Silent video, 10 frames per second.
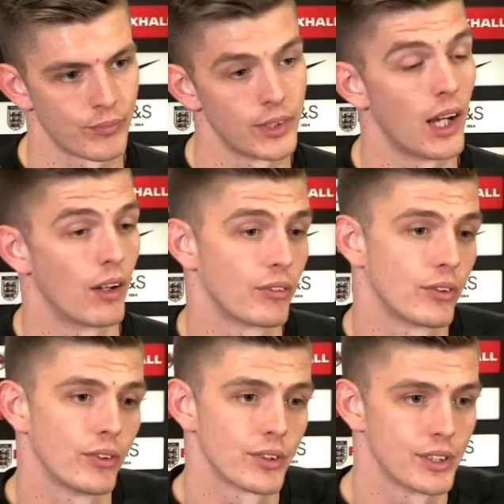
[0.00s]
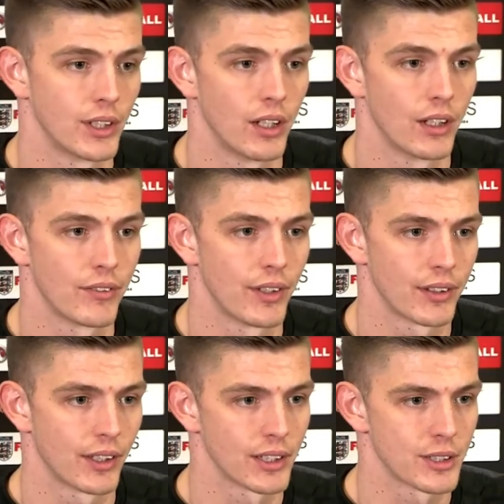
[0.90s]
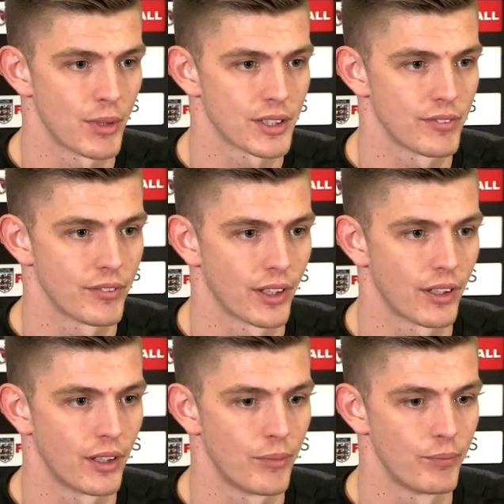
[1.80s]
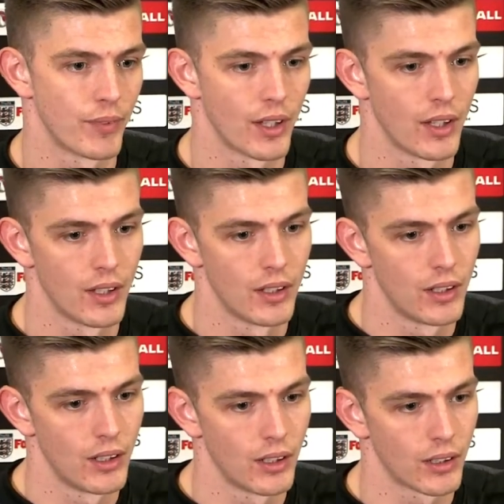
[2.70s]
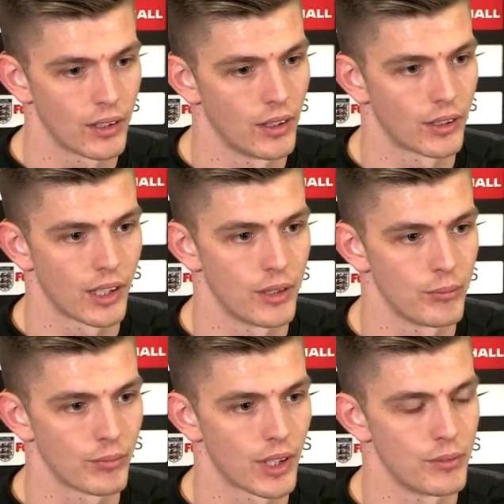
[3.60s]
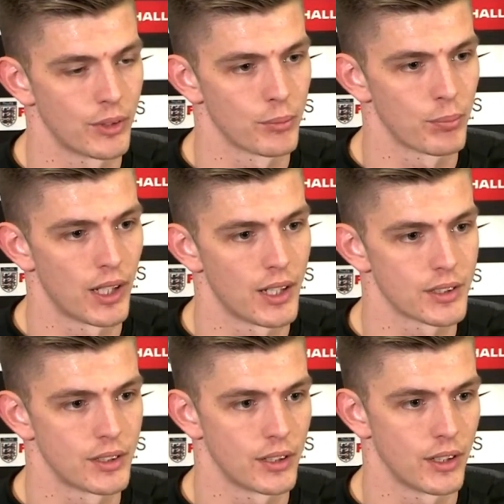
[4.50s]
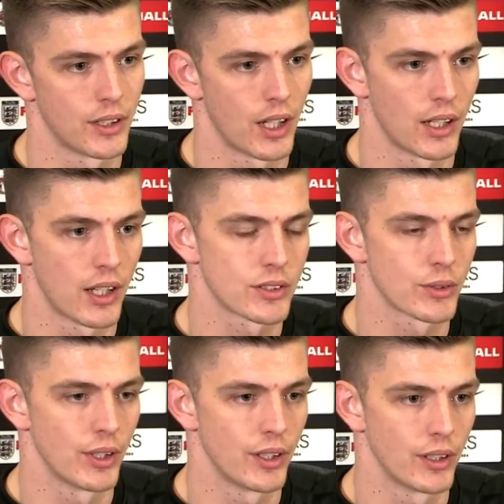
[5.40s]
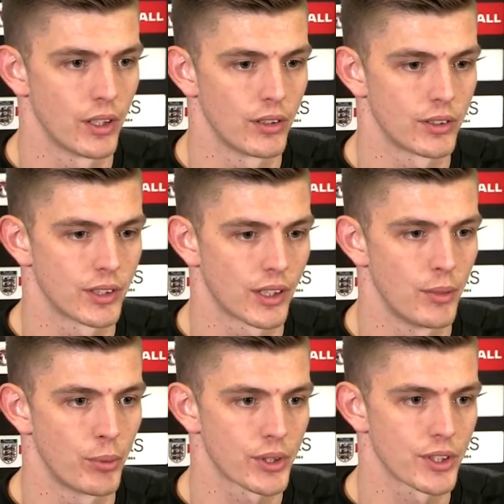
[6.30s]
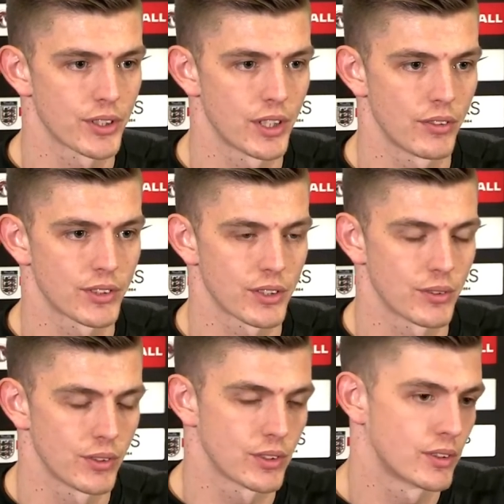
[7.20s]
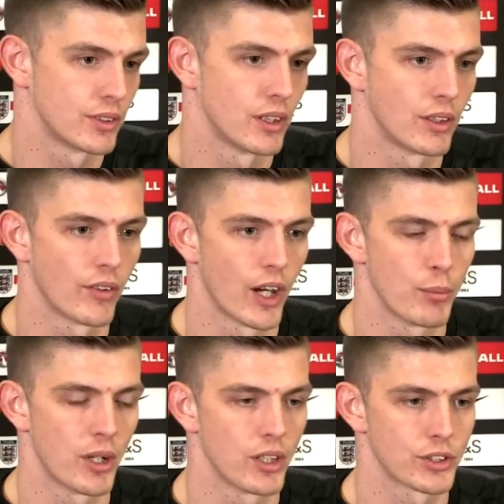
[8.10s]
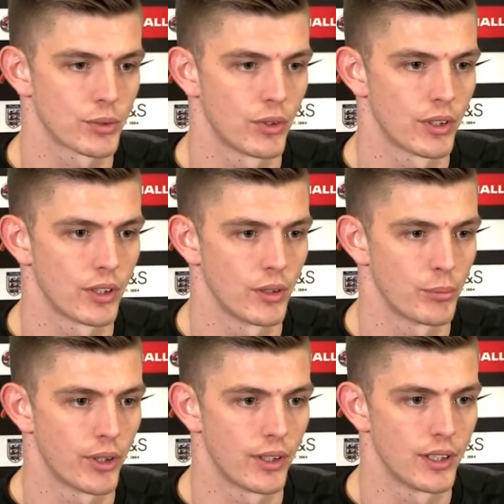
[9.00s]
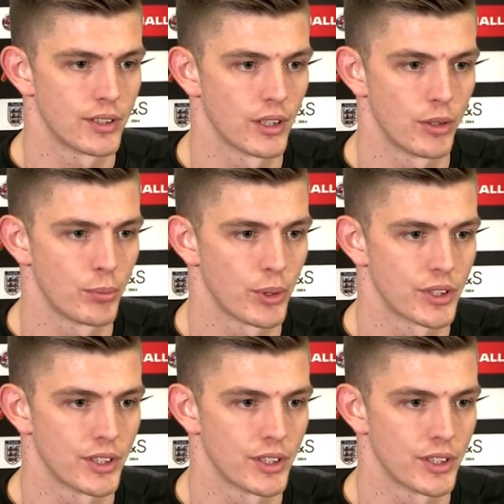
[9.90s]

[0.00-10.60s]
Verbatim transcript: Yeah, of course. I think that's a massive thing. Keep your good players and add to it. To keep pushing ourselves. That's what's great about our squad at Burnley. Is, you push